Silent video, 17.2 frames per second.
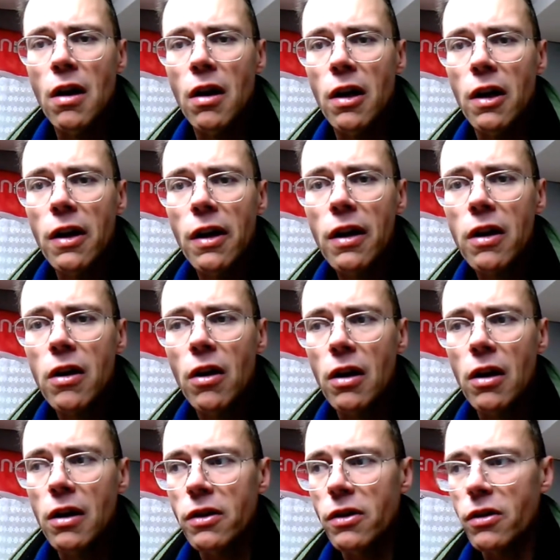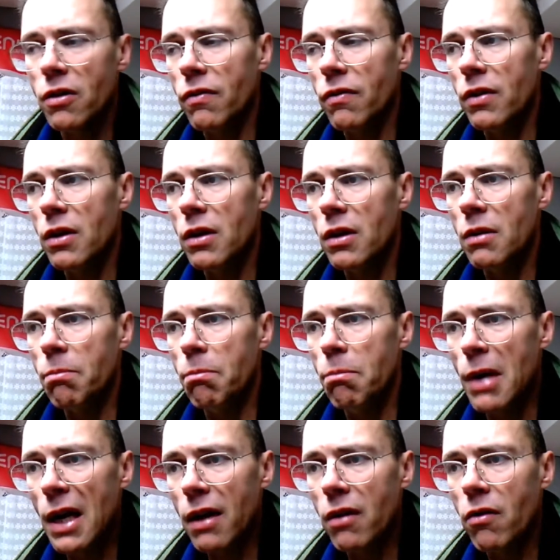uh, regardless of their
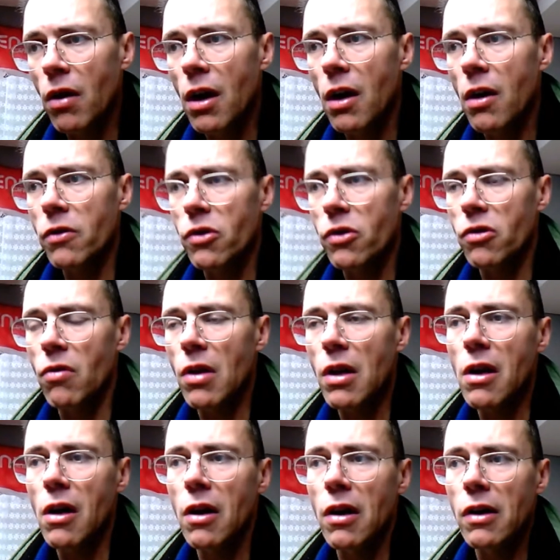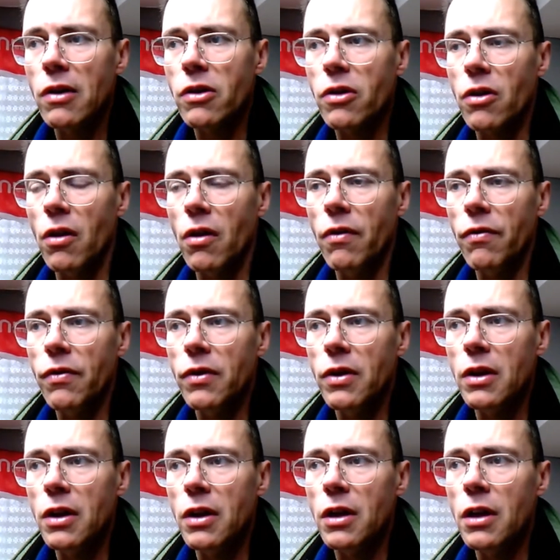backgrounds, regardless of
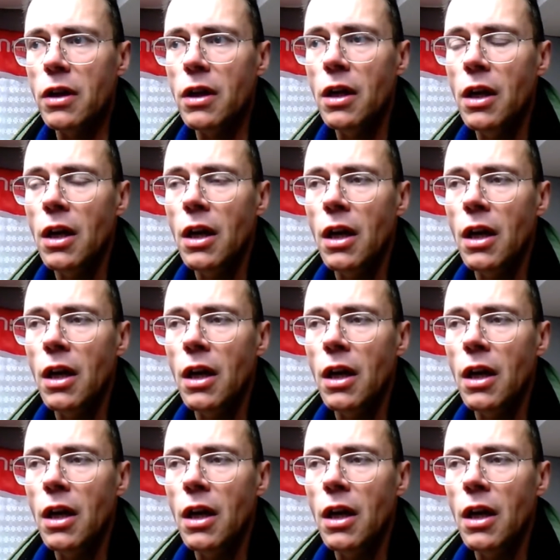their